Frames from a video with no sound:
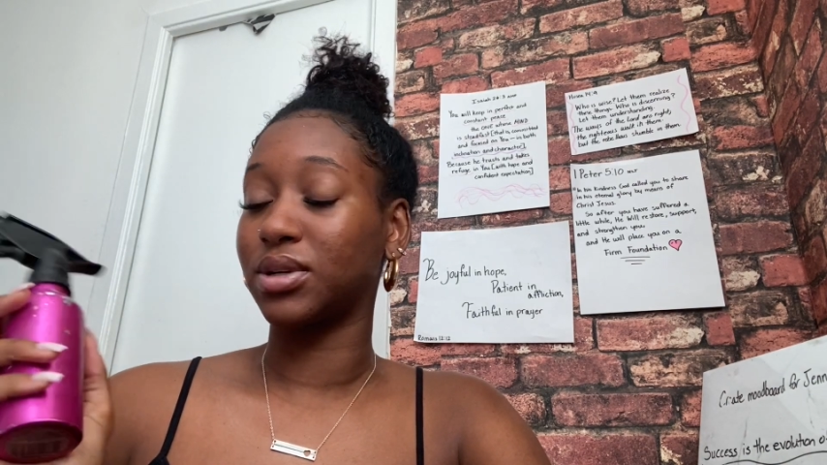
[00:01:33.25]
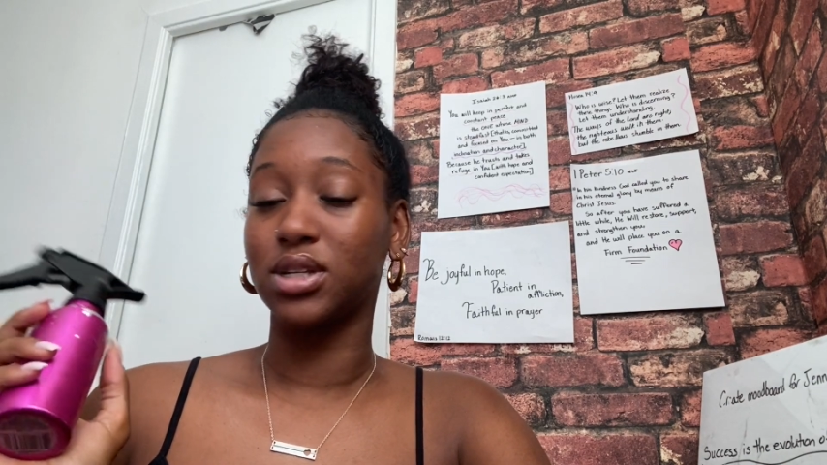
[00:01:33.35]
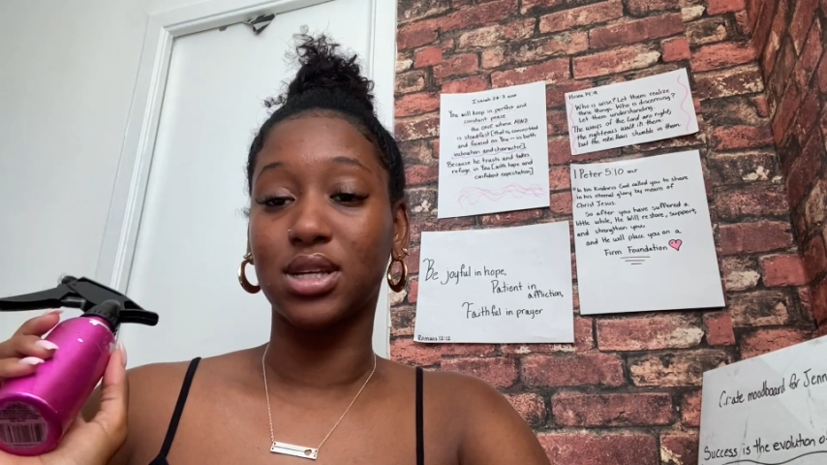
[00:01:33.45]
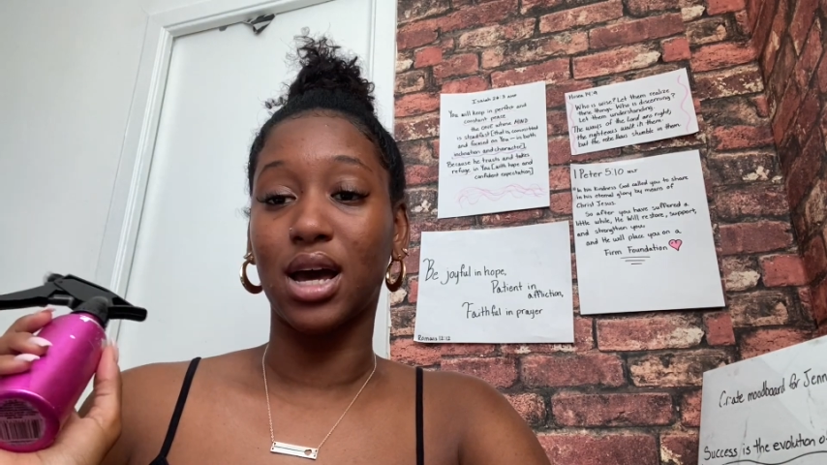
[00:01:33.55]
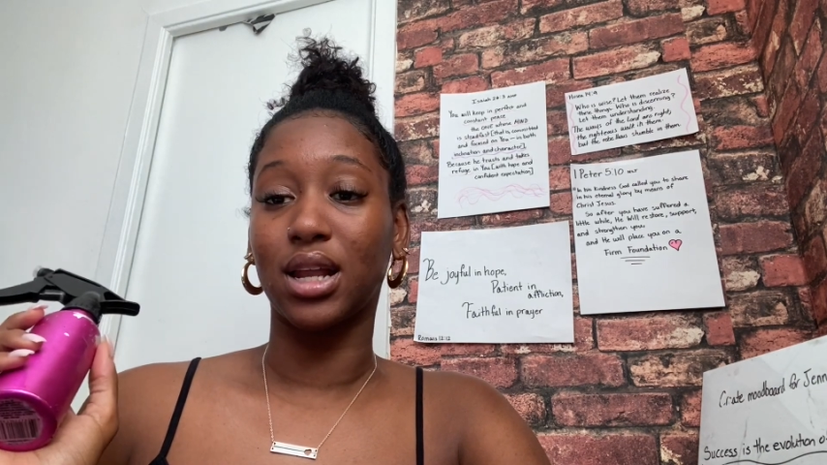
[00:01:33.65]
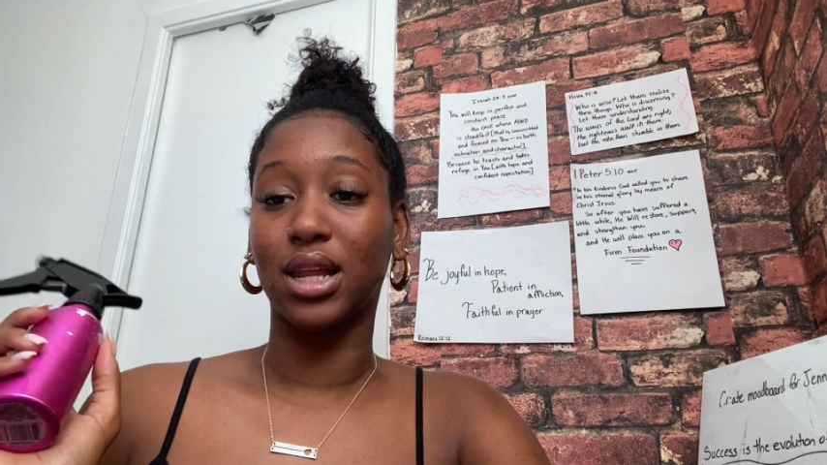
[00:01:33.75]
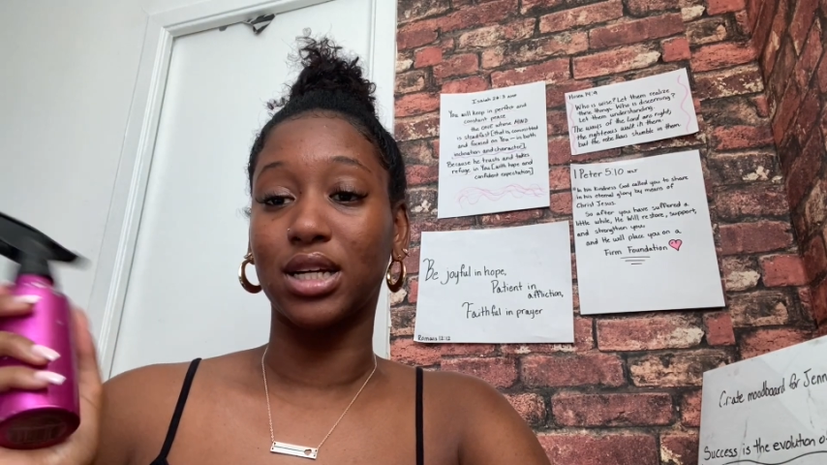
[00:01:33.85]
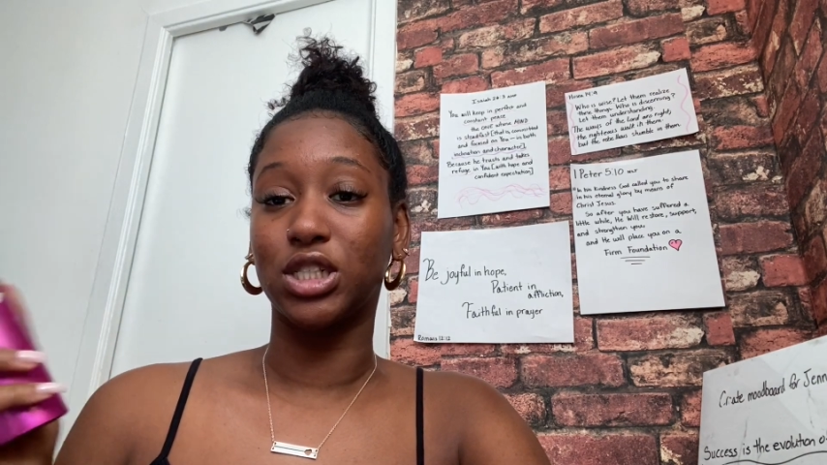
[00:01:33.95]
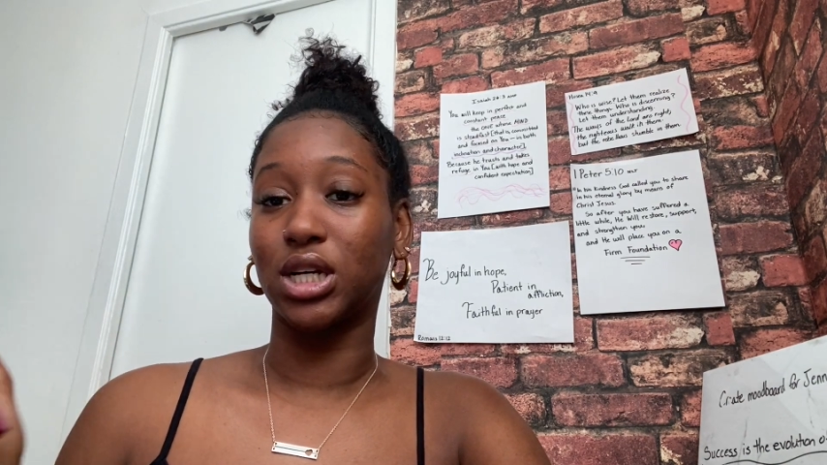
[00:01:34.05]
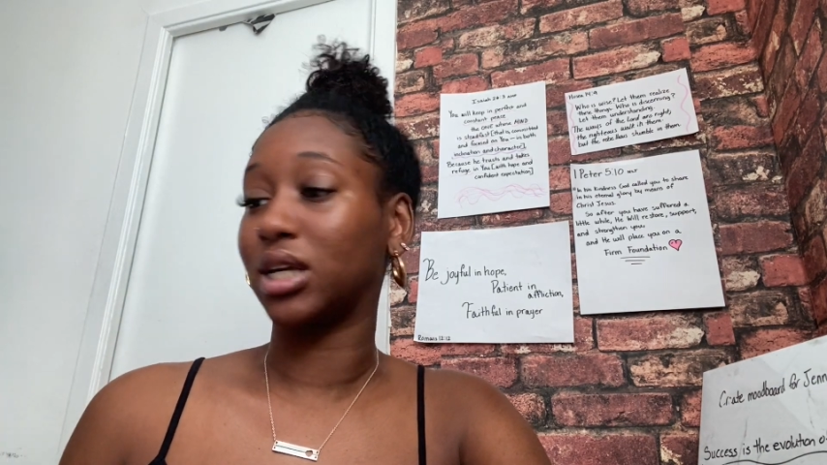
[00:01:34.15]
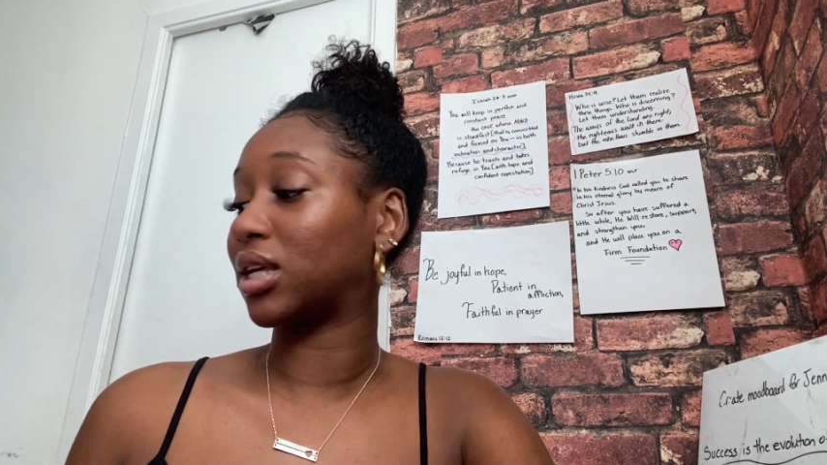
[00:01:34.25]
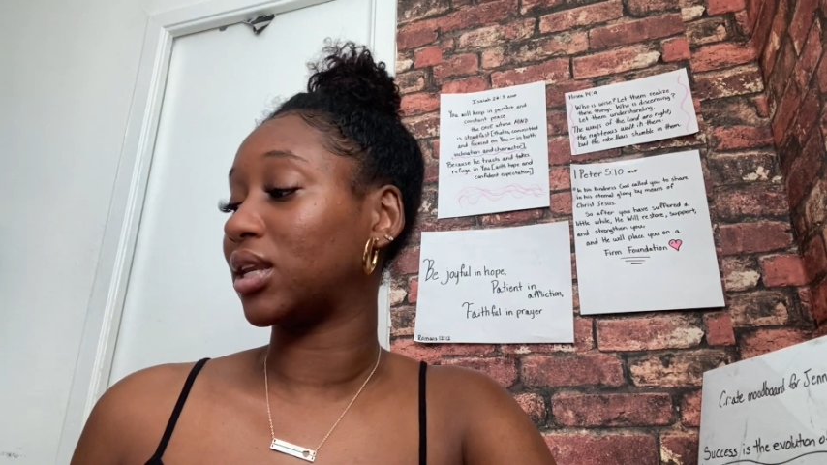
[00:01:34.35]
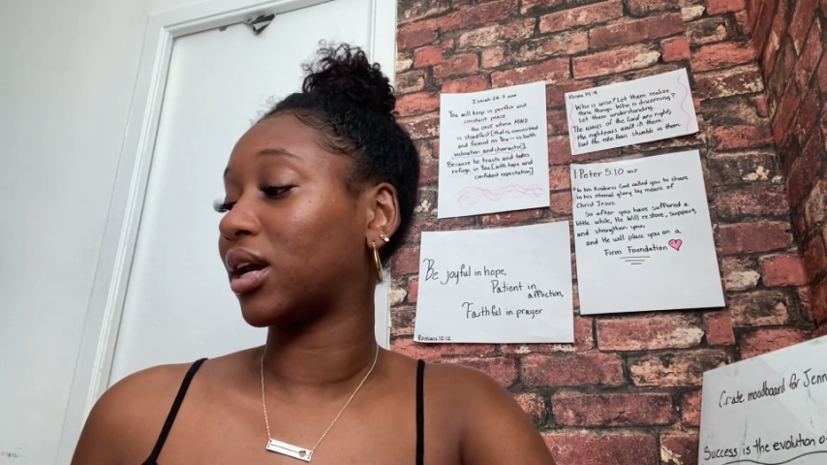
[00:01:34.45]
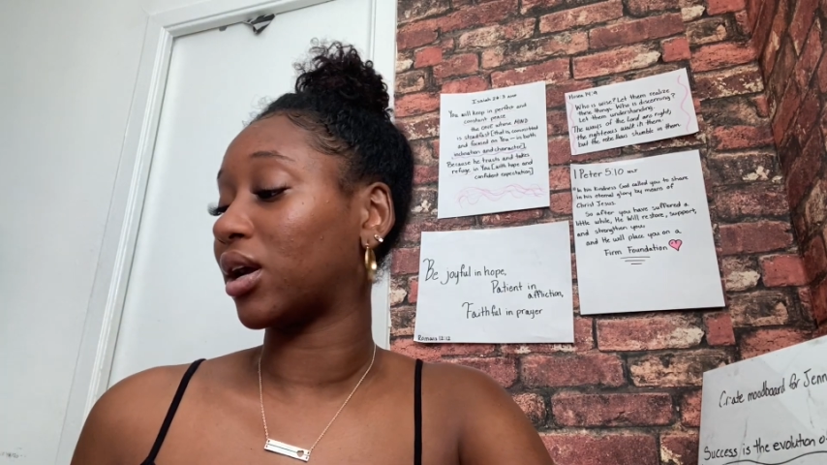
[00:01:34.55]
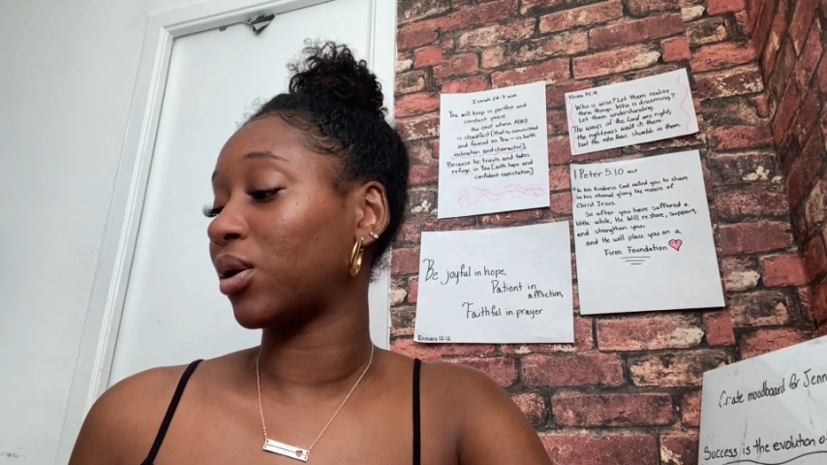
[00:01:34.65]
is kind of like janky
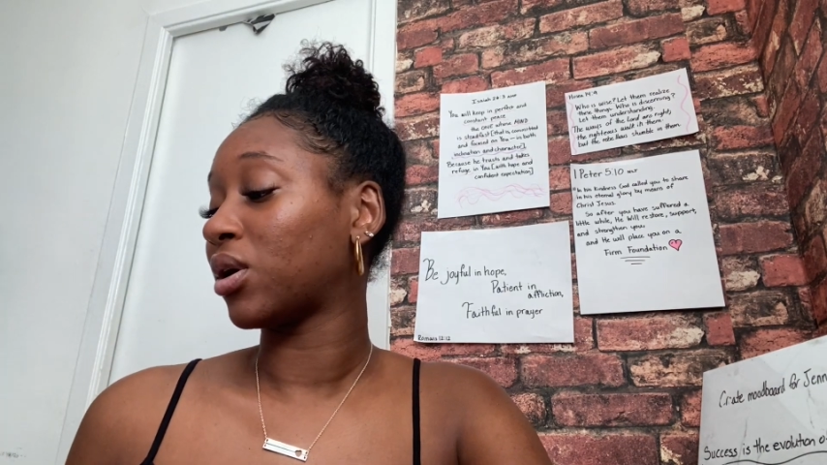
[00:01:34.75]
now.